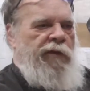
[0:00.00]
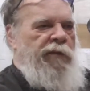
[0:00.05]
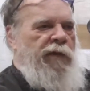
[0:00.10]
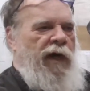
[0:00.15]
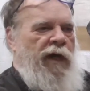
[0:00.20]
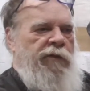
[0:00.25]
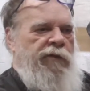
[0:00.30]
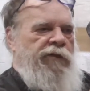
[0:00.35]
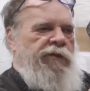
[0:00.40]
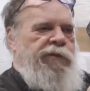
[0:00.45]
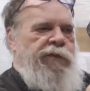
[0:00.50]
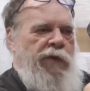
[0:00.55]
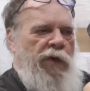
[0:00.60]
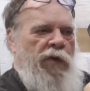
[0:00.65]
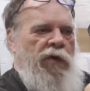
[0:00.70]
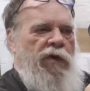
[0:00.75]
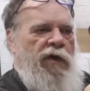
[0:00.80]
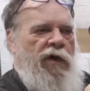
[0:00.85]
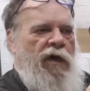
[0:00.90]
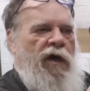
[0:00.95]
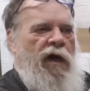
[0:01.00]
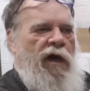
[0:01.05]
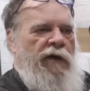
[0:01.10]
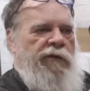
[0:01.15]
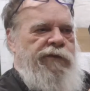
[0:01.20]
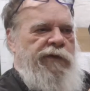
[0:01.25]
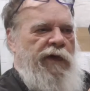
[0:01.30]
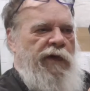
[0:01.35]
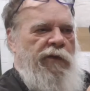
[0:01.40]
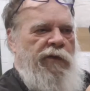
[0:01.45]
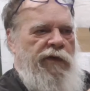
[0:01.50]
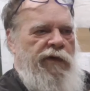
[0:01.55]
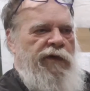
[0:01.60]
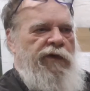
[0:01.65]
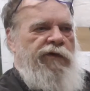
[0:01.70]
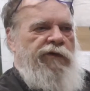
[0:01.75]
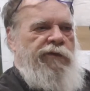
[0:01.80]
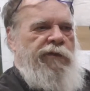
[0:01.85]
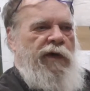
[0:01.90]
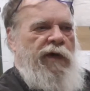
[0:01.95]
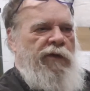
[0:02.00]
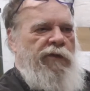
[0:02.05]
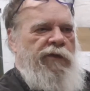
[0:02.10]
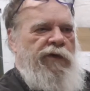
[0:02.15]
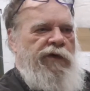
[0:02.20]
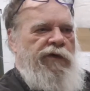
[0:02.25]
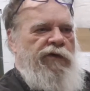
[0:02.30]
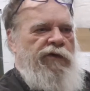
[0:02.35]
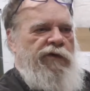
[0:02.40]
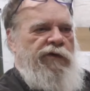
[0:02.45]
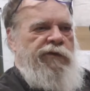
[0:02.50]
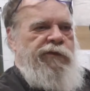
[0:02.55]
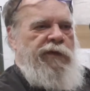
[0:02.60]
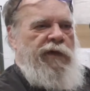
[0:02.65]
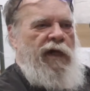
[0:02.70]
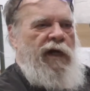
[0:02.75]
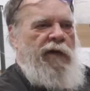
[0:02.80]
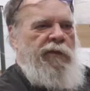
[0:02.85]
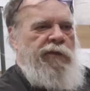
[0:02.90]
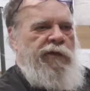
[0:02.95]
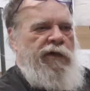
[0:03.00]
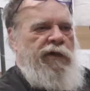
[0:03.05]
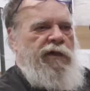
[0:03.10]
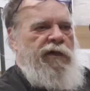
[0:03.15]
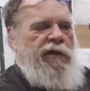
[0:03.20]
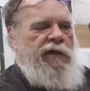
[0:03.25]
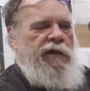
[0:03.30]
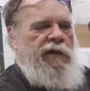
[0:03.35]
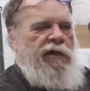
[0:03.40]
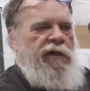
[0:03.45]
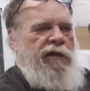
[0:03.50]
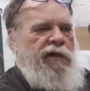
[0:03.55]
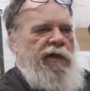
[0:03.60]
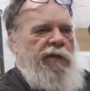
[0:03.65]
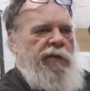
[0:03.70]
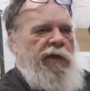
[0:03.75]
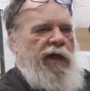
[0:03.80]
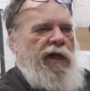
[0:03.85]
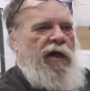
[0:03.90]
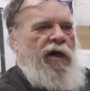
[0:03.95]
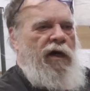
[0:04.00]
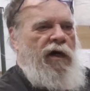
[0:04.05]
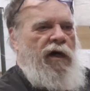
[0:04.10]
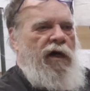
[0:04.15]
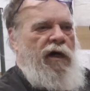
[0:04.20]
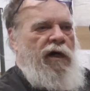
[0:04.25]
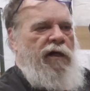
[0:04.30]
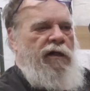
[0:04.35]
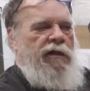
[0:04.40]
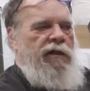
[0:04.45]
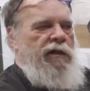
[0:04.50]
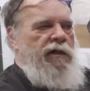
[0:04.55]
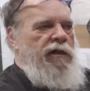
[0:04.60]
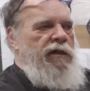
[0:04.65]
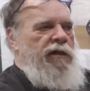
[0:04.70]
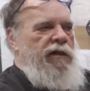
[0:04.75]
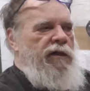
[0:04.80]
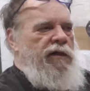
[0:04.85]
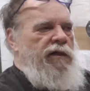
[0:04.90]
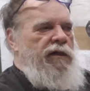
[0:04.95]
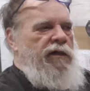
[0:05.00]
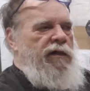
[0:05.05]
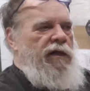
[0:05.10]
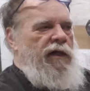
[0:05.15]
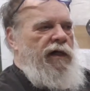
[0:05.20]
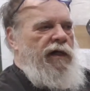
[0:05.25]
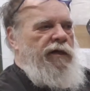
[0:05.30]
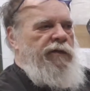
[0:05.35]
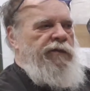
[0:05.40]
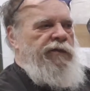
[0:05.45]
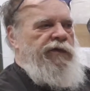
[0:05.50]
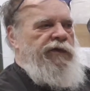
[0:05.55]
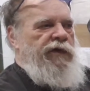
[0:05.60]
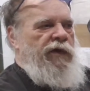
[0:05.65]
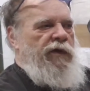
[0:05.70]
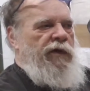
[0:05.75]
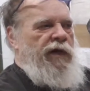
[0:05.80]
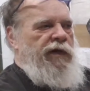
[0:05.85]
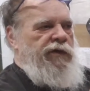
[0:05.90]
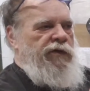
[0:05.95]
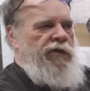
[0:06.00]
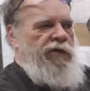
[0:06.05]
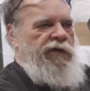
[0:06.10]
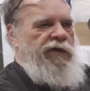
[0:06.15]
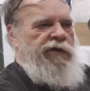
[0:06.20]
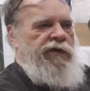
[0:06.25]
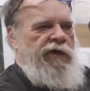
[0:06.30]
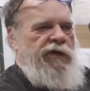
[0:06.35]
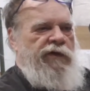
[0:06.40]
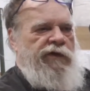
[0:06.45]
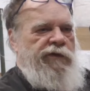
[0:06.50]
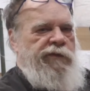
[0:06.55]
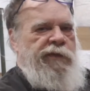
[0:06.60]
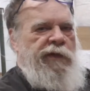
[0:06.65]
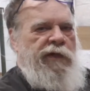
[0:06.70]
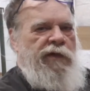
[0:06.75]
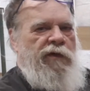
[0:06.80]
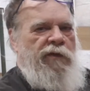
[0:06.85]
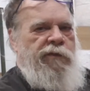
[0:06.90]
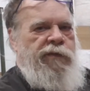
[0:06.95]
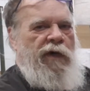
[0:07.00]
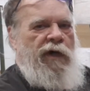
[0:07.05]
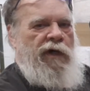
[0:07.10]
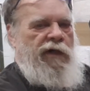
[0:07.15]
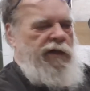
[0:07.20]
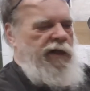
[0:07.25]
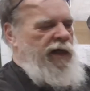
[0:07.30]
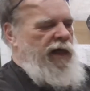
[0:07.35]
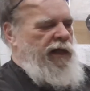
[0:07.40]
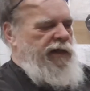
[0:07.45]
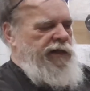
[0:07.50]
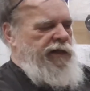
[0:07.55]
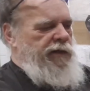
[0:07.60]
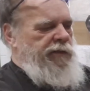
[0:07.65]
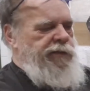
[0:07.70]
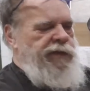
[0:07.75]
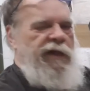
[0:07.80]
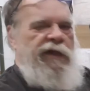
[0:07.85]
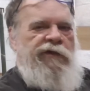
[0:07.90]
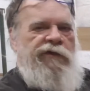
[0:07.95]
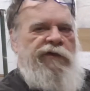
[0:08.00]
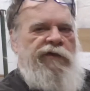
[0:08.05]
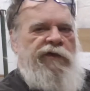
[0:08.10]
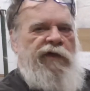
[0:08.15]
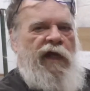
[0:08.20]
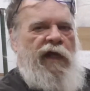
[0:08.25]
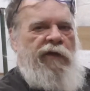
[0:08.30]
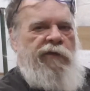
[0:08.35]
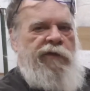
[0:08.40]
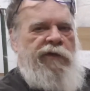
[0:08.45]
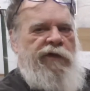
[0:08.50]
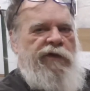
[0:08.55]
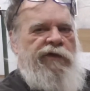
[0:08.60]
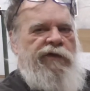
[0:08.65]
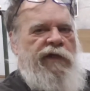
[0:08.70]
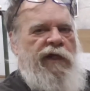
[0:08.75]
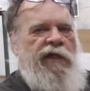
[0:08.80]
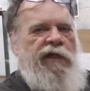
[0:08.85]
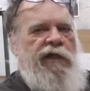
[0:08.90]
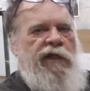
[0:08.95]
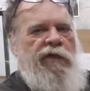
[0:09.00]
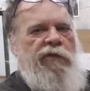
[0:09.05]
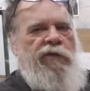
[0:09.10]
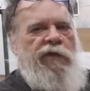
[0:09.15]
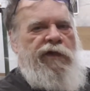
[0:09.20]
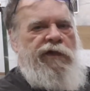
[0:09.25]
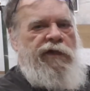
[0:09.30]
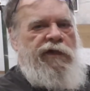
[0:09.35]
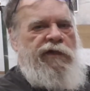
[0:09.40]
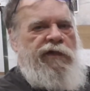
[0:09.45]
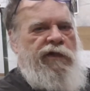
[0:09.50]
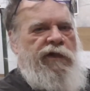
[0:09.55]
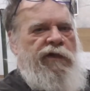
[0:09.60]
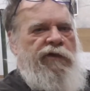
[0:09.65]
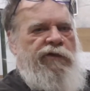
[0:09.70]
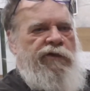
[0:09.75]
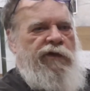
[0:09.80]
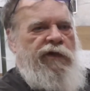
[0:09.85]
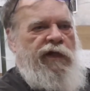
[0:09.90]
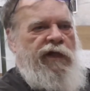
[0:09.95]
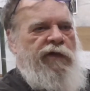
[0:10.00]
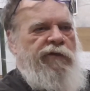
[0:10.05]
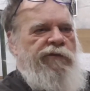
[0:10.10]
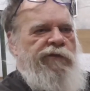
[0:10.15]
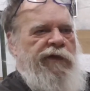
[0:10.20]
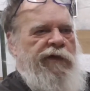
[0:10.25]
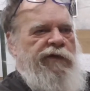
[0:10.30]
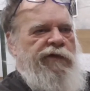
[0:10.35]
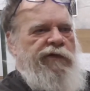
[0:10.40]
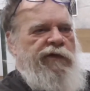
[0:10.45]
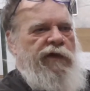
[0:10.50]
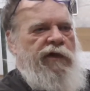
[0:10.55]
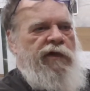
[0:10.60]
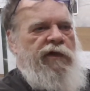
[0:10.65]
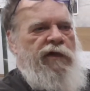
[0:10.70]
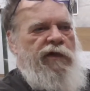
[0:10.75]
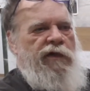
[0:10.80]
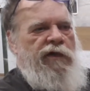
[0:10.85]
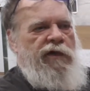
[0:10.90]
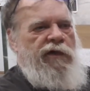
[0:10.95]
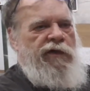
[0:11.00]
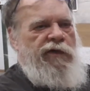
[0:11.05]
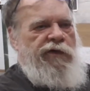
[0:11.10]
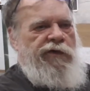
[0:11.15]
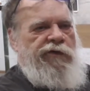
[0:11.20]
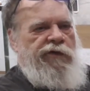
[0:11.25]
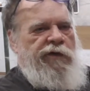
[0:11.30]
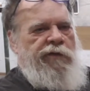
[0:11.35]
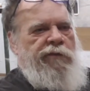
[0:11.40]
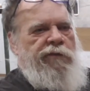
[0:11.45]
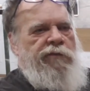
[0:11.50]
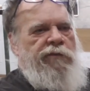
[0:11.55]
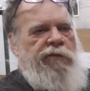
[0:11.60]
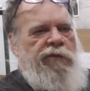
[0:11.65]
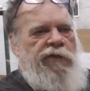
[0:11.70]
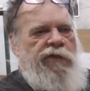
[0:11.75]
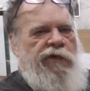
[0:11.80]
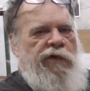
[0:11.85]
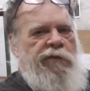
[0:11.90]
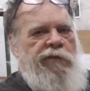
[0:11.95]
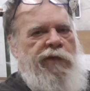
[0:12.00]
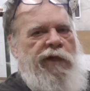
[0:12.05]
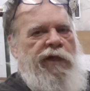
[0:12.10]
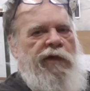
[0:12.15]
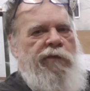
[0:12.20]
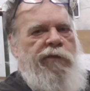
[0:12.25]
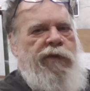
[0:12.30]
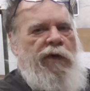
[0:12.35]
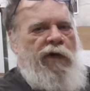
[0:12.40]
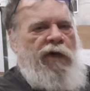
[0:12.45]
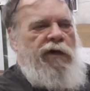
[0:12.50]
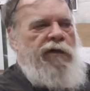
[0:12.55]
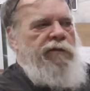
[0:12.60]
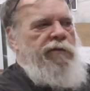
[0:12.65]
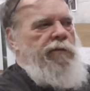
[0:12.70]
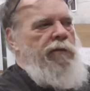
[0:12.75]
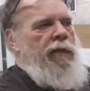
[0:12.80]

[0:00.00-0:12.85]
Mine was broken off, but I want to use my original speedometer in my car. So I tore this other Speedo apart and got the pieces out of it to send in with it so they can fix the trip meter part.